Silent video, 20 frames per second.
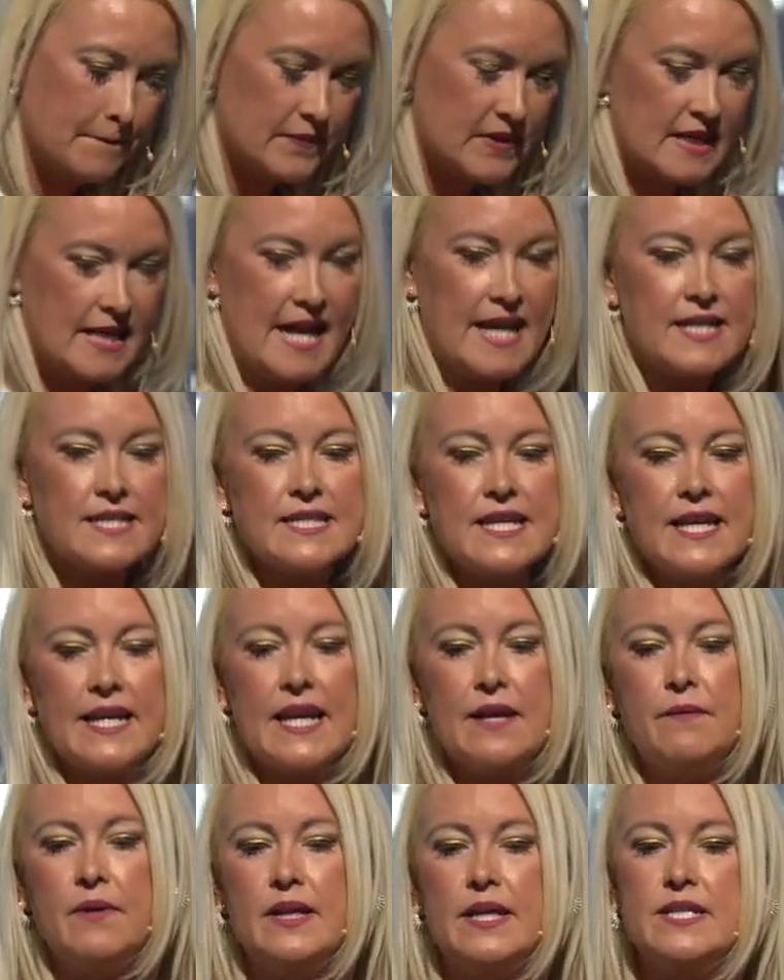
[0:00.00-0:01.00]
The next thing
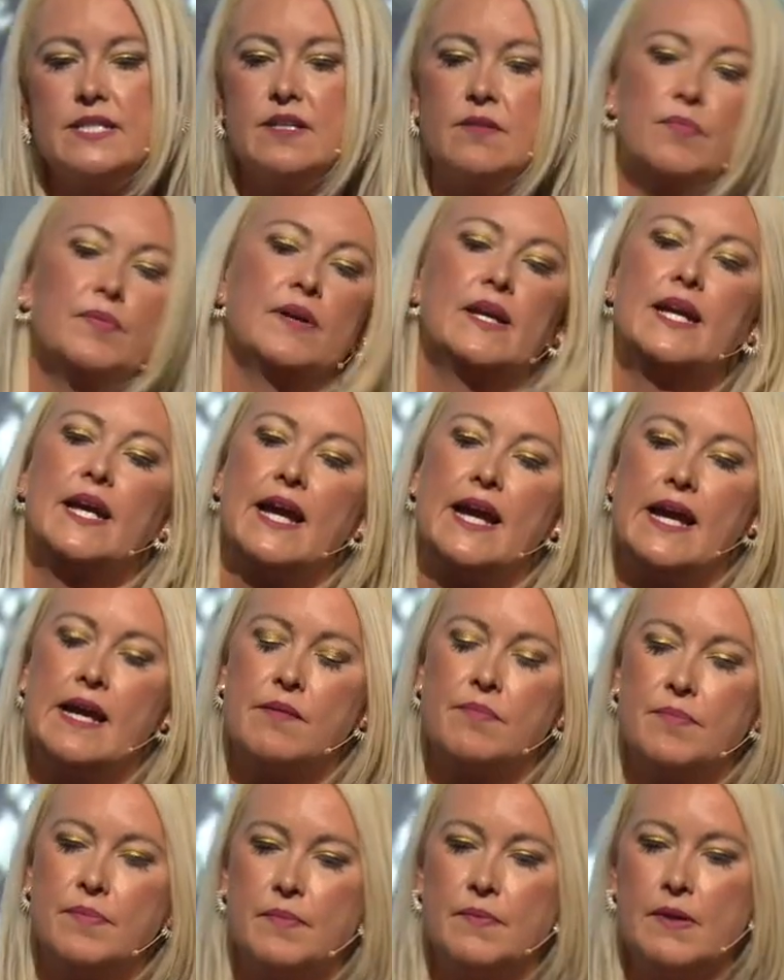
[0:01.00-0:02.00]
I wanted to bring
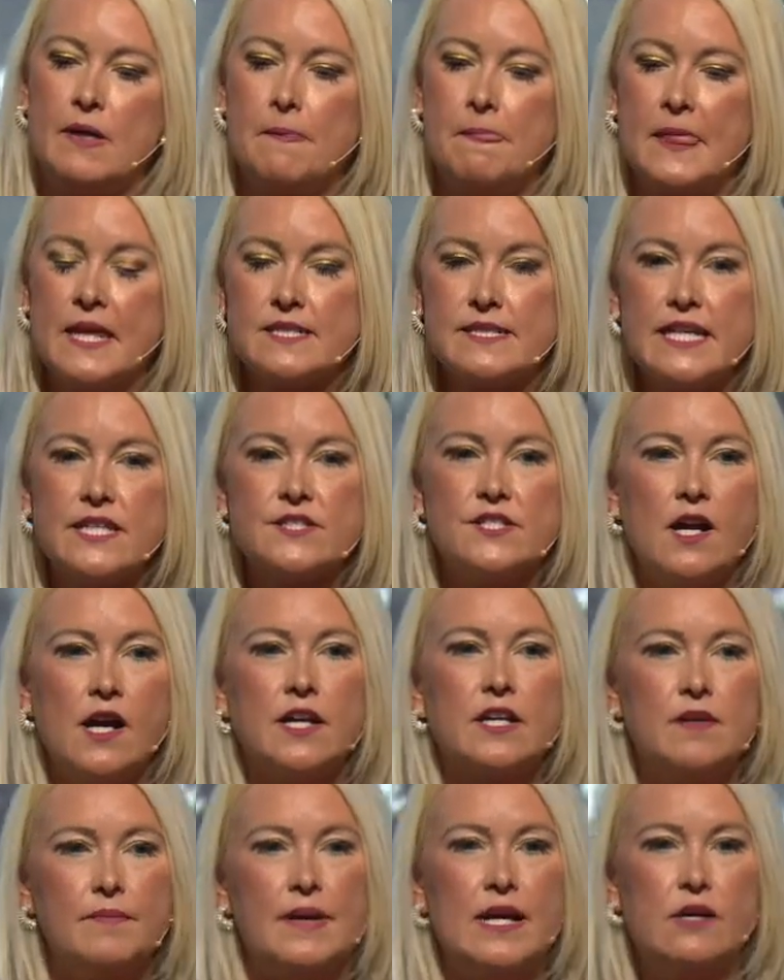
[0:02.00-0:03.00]
up is let's
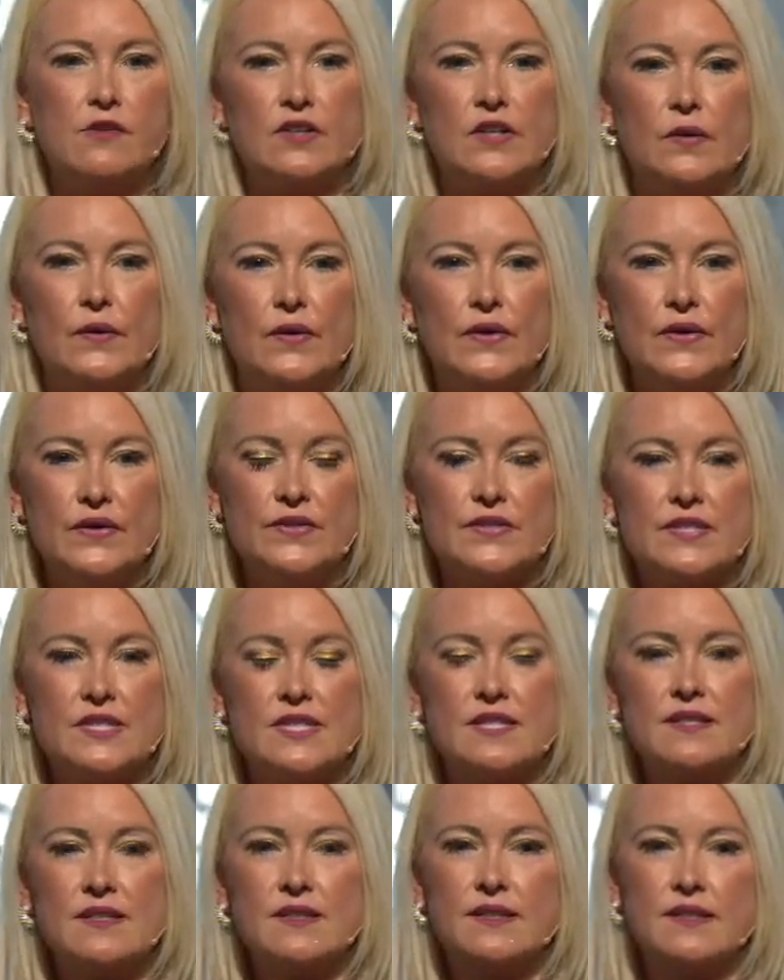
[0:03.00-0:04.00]
talk about
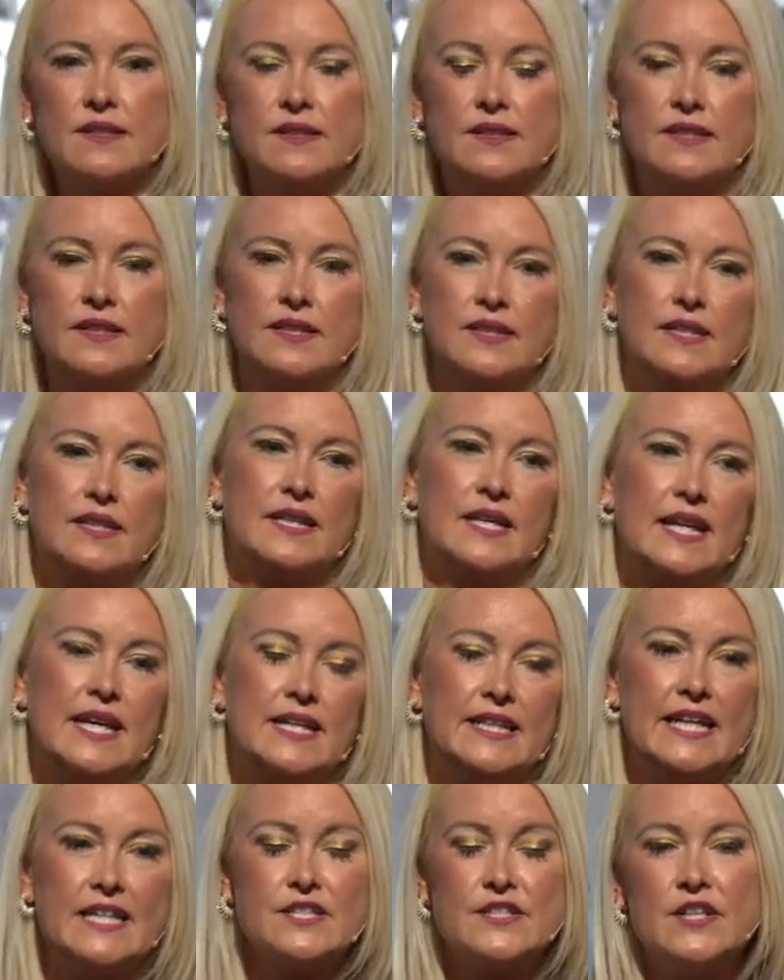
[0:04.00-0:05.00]
goals
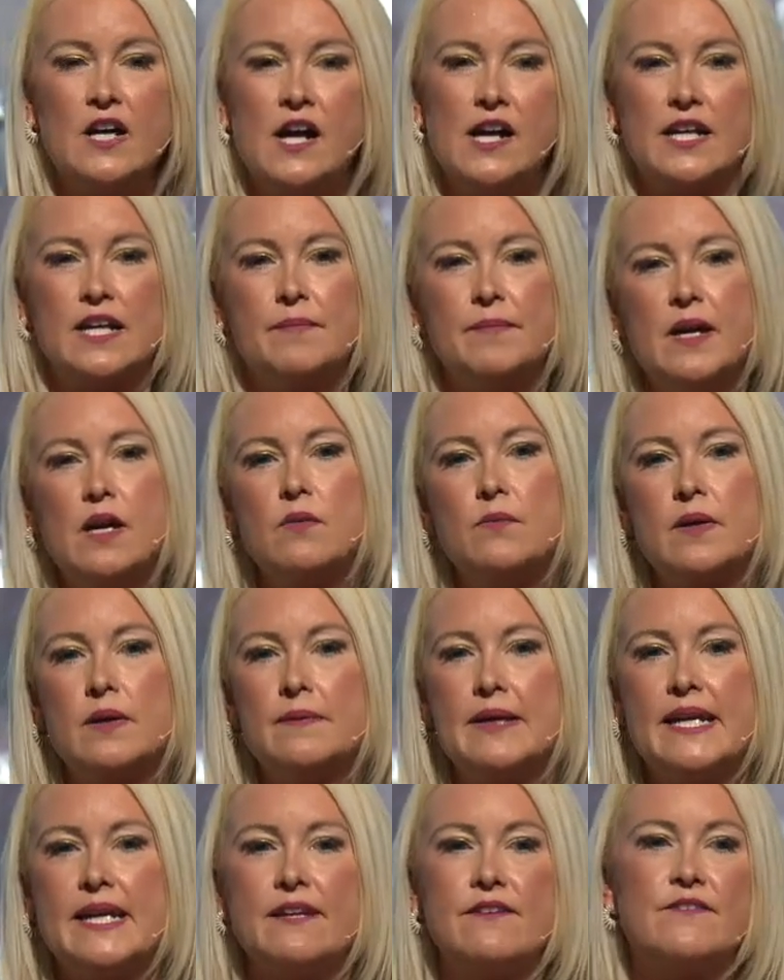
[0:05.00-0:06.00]
and let's talk about where
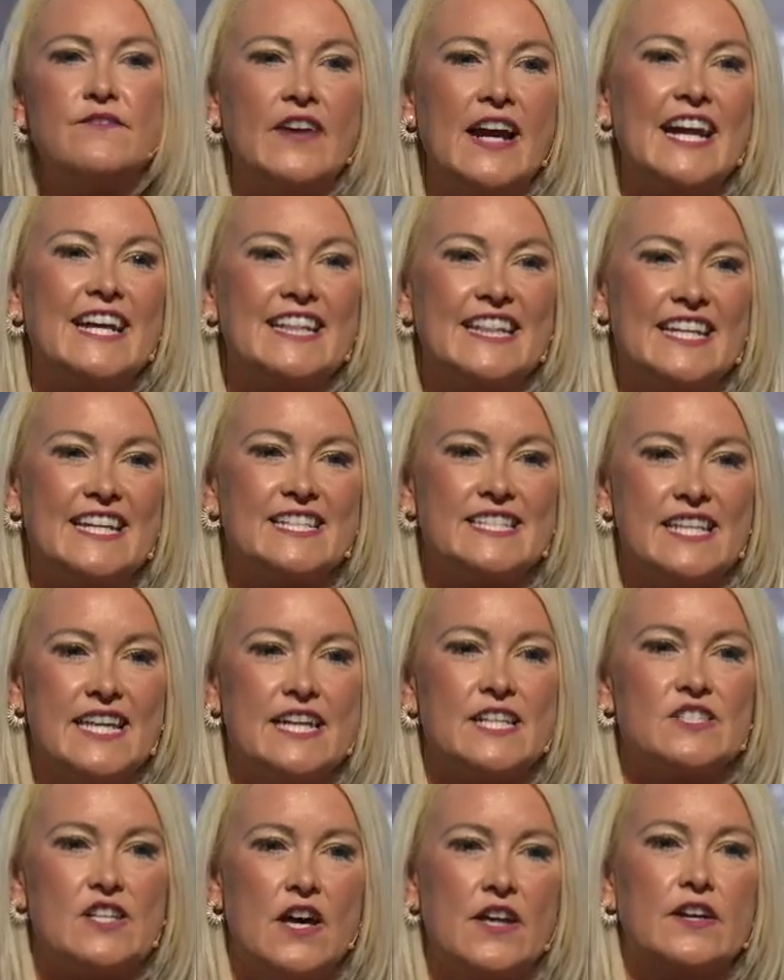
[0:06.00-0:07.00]
we can find these
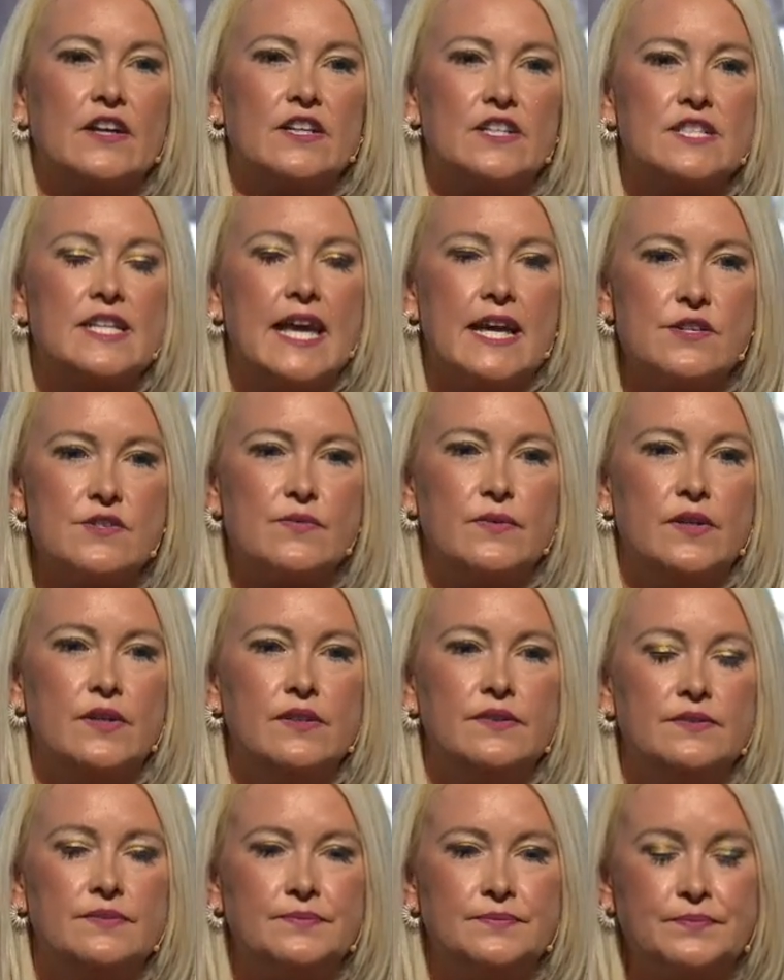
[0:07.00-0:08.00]
things on our schedule.